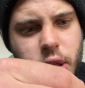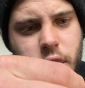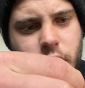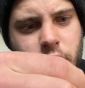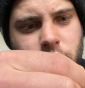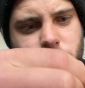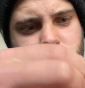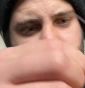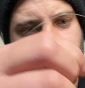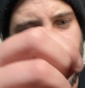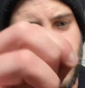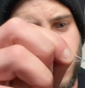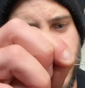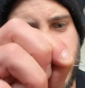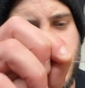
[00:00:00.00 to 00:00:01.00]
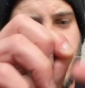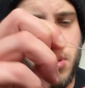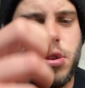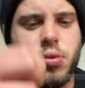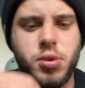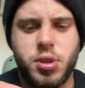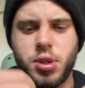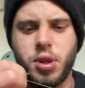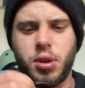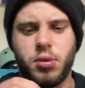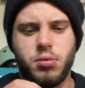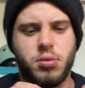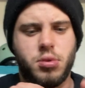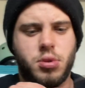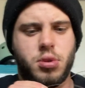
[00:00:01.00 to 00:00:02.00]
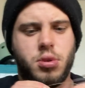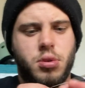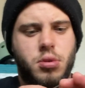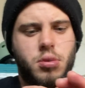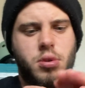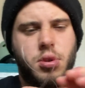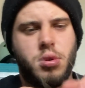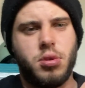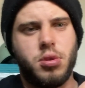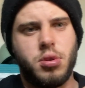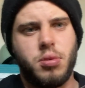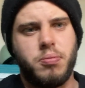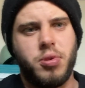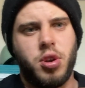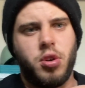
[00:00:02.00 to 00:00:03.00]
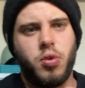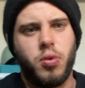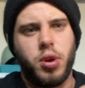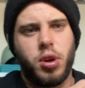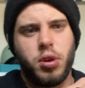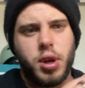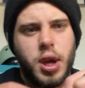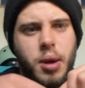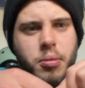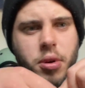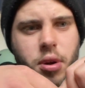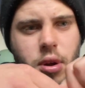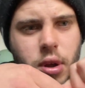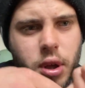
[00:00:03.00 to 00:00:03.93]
and you'll see it when I start twisting. So, it's a bit annoying on camera.